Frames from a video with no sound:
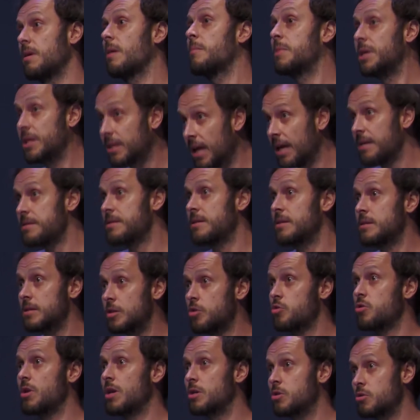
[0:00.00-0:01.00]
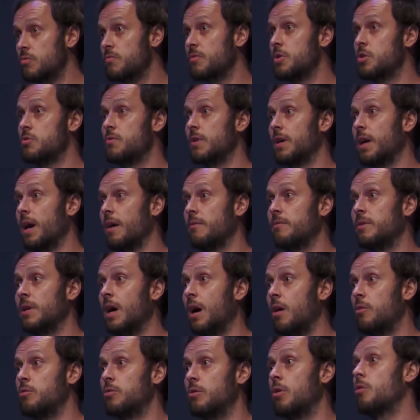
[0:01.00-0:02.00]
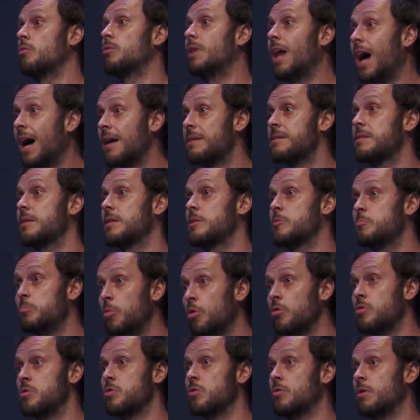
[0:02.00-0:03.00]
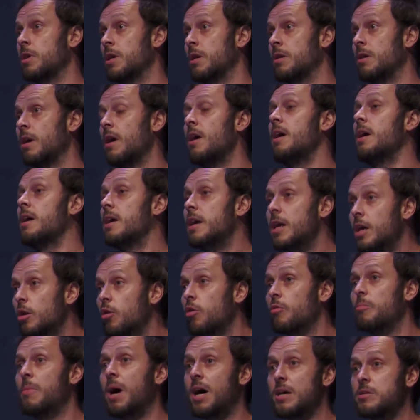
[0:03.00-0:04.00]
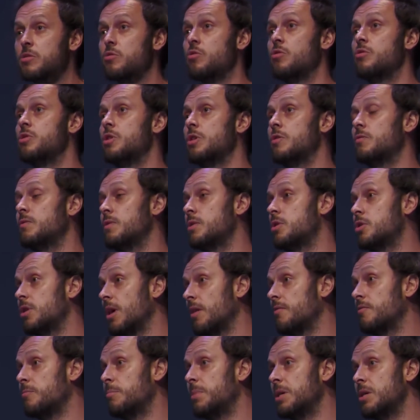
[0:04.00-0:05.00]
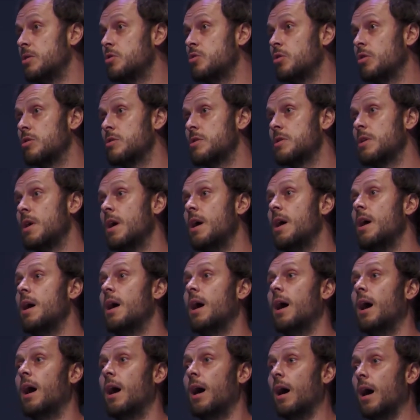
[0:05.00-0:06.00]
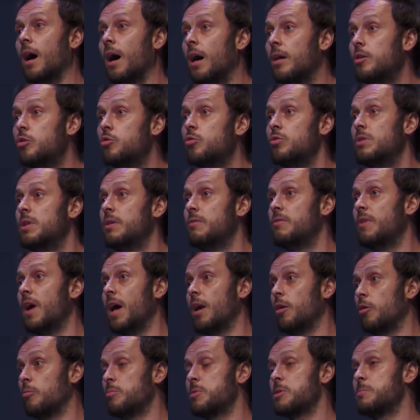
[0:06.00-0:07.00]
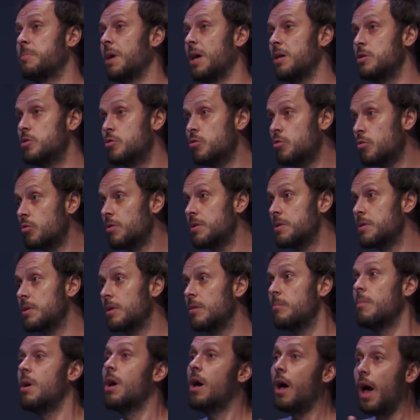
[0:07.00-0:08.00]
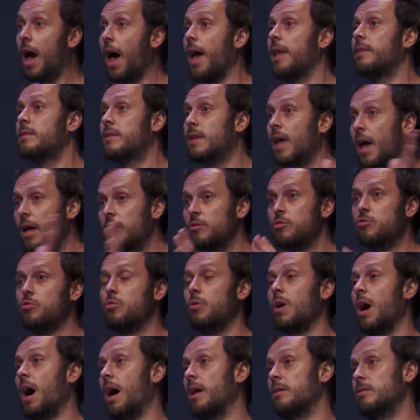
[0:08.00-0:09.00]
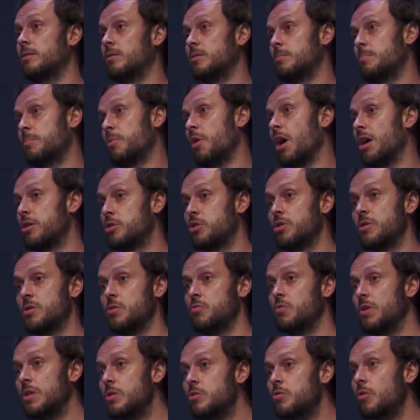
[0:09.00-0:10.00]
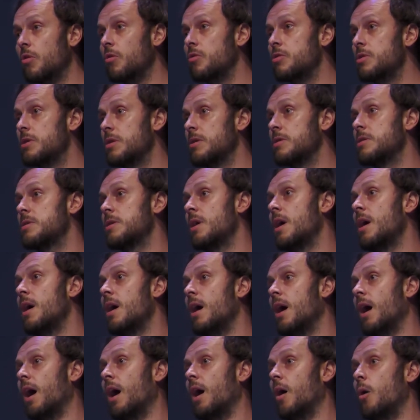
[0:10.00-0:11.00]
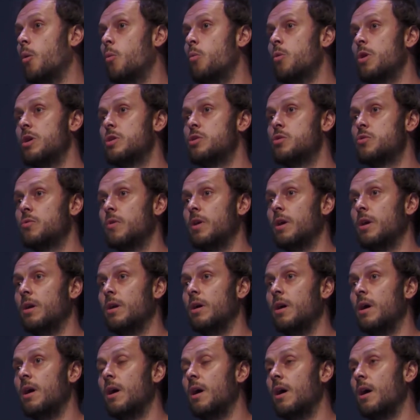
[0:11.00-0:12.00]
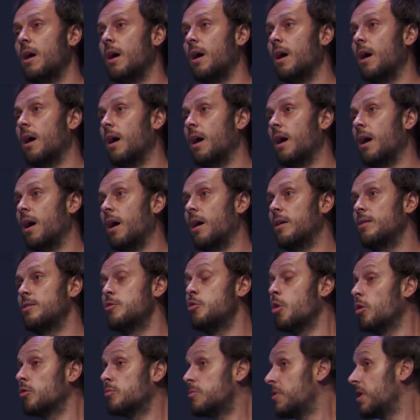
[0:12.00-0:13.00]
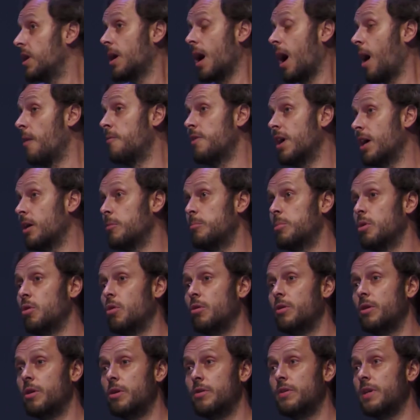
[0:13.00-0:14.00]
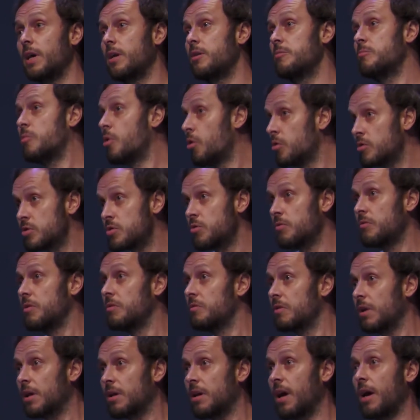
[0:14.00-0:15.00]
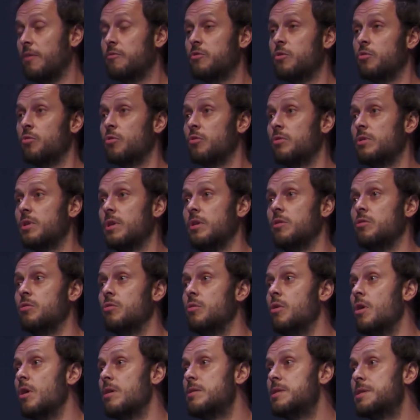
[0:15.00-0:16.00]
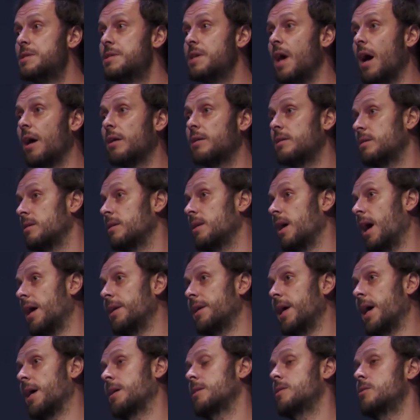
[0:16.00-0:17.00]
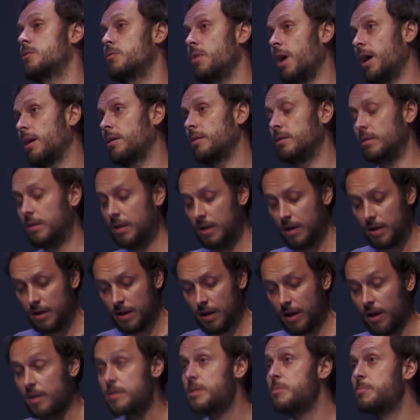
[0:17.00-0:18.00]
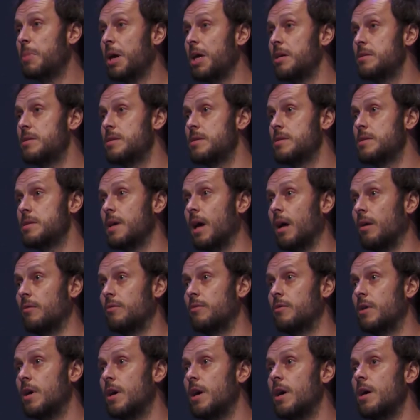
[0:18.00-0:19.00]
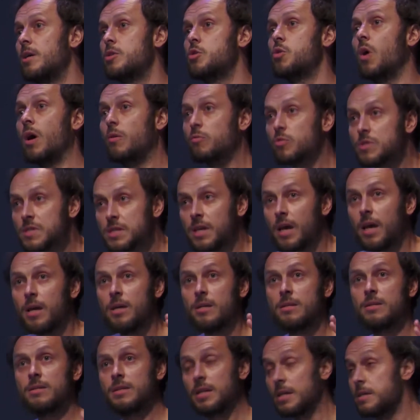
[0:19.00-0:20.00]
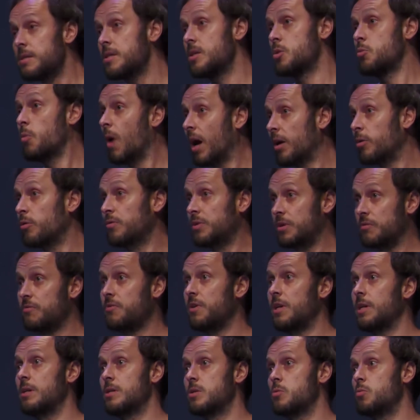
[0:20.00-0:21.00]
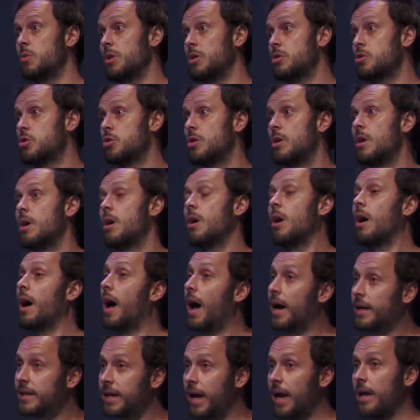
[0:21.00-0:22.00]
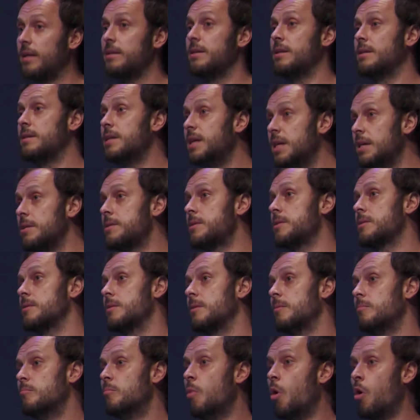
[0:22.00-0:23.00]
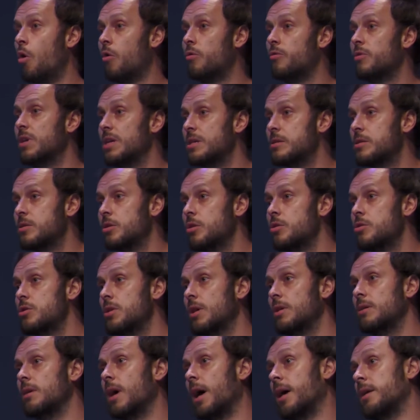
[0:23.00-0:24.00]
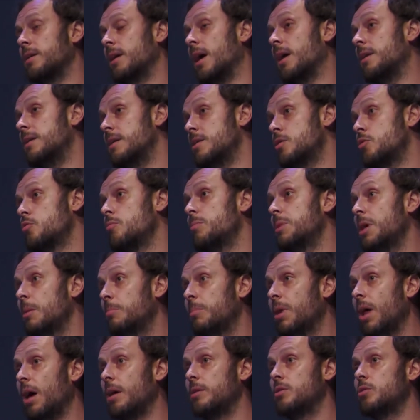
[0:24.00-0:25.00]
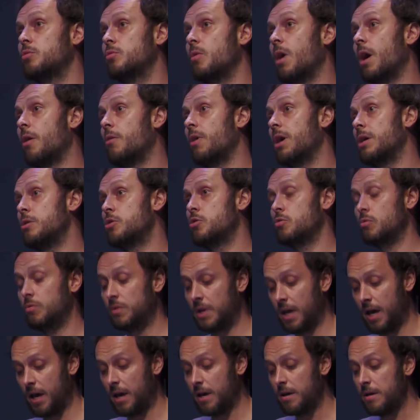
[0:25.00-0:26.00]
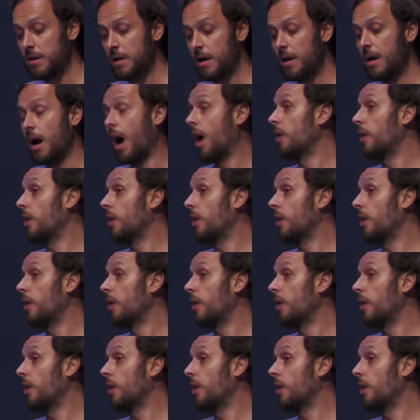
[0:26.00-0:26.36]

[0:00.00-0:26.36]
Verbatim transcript: I mean, that's the situation which we have now. You know, NASA sponsoring Elon Musk or G Jeff Bezos uh, uh, to develop space tourism, and then to hunt precious resources, uh, which will uh, uh, not be available on Earth anymore, so we will have to continue suck and extract uh, space itself. So I would say this is one of the fields which, again, needs more research and, and, and needs to be applied to our age today.